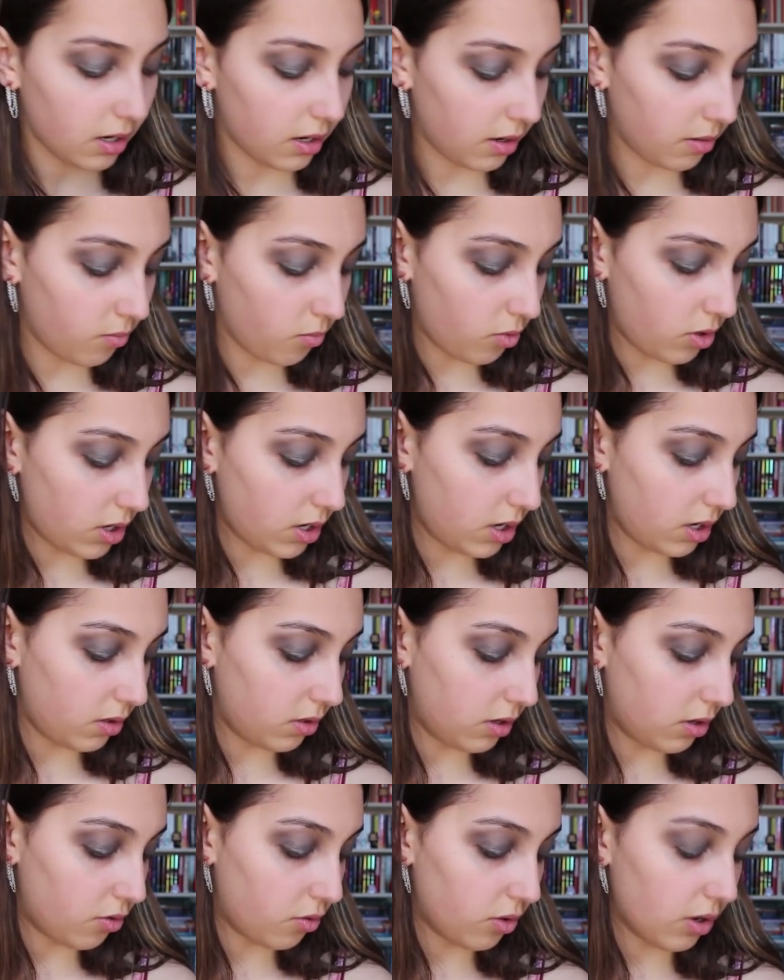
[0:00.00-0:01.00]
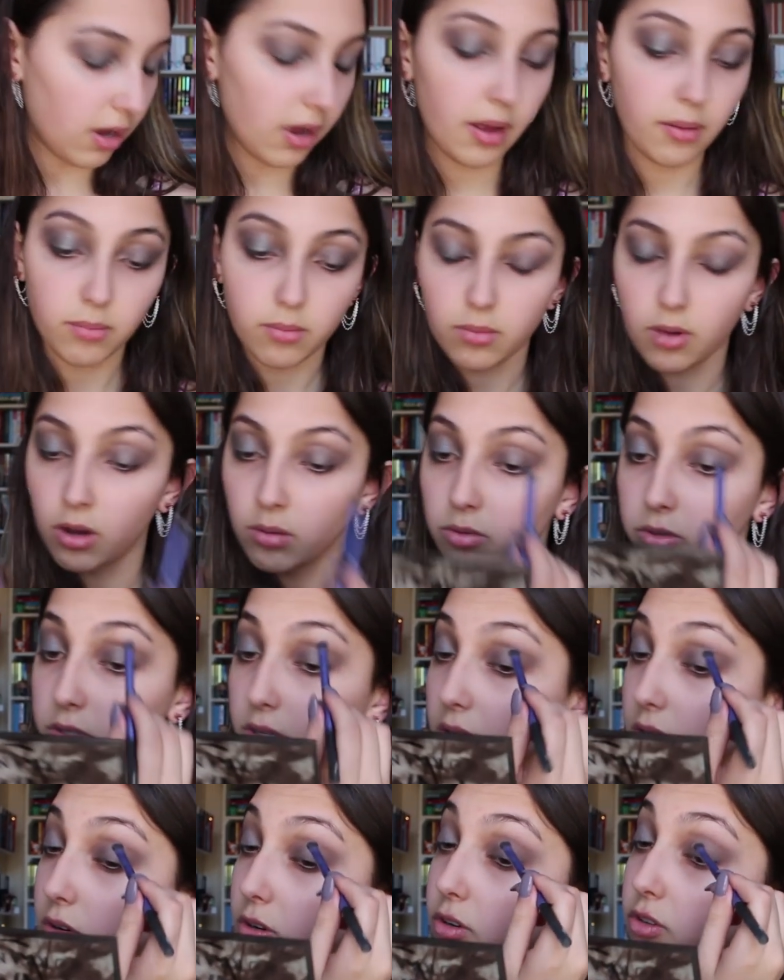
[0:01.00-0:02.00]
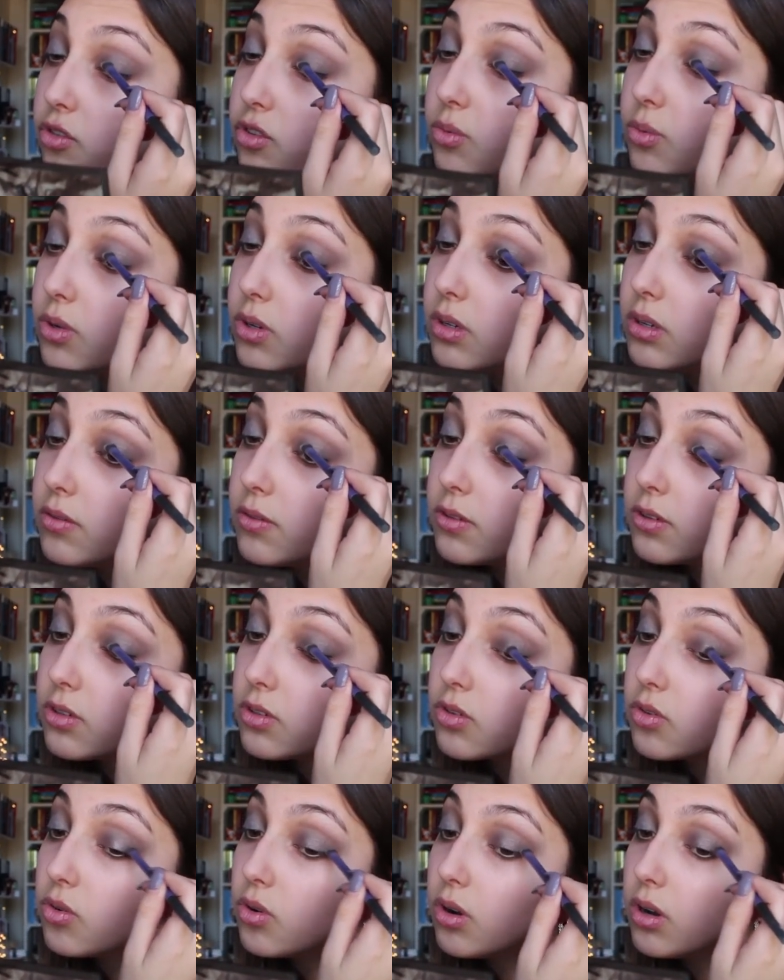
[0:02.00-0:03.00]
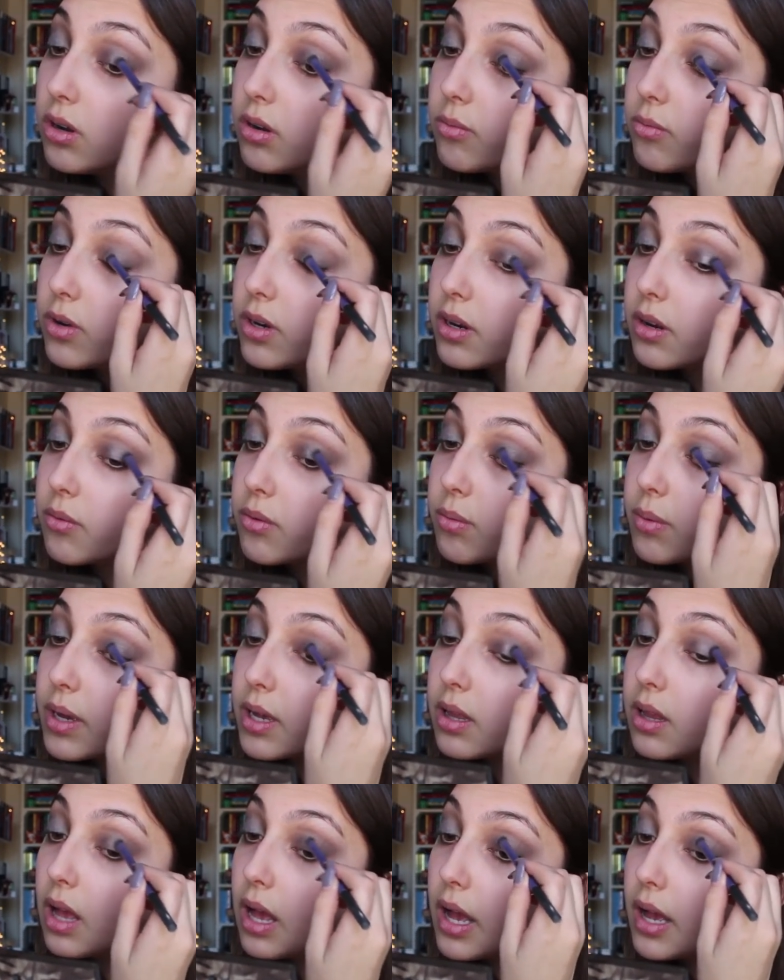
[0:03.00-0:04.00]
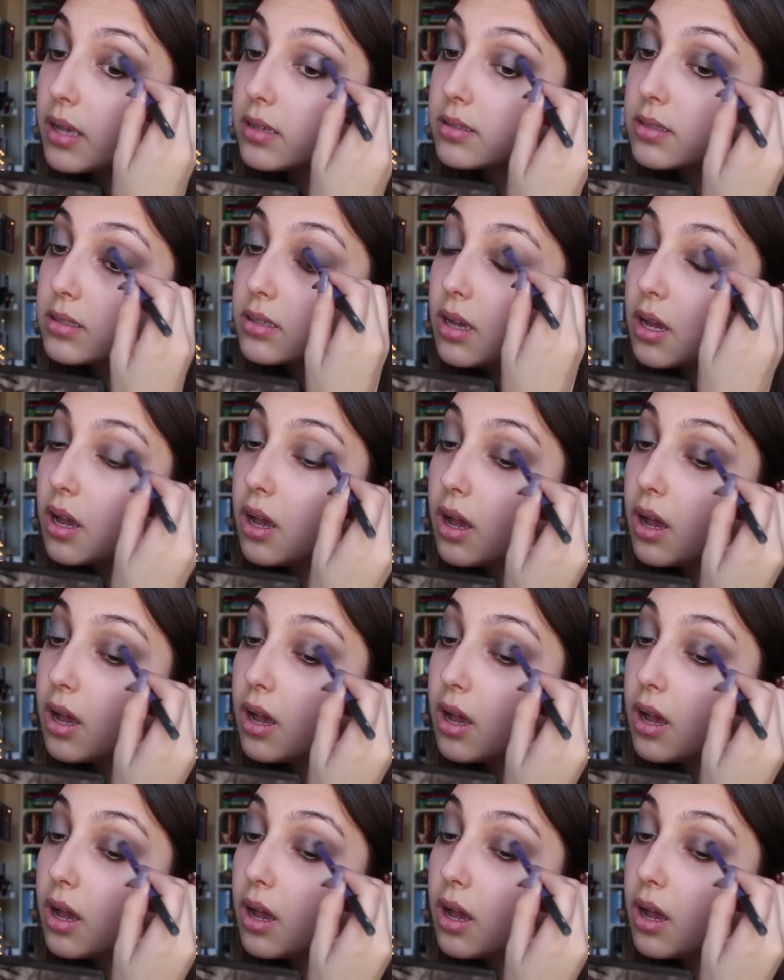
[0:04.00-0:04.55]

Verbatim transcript: I'm reading the, I'm almost done the Crucible for school. I'm reading it with my class.